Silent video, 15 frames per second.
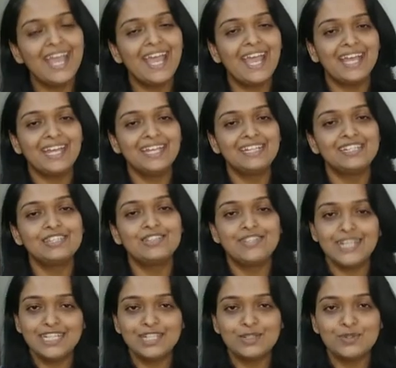and
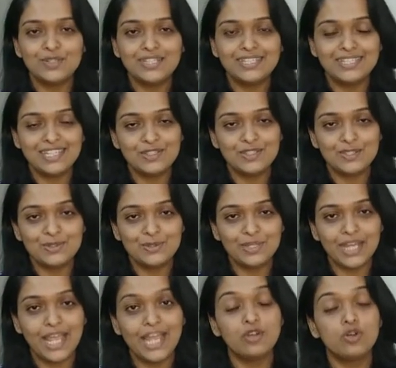stay tuned see you soon
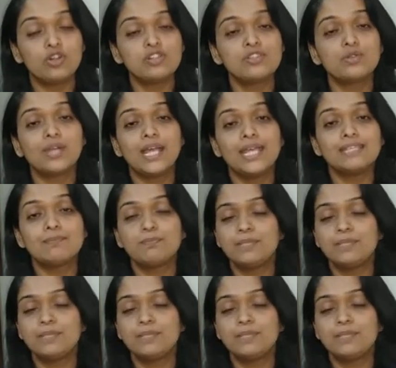and also guys